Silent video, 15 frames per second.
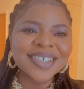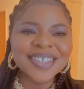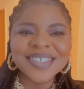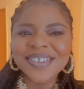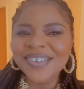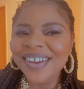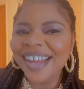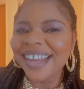
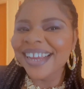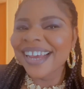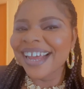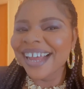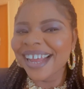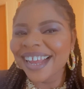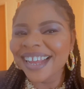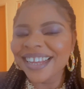So hi
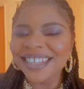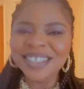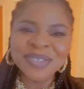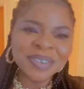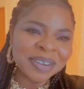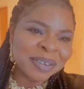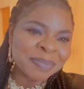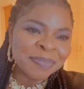guys,
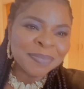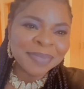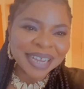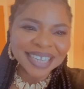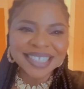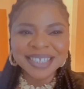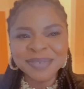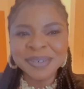welcome
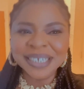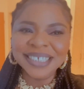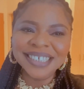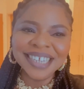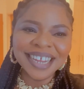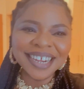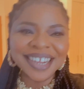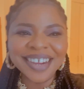back to my
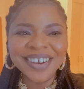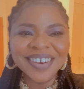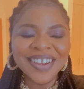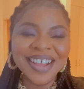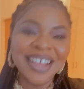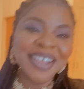channel.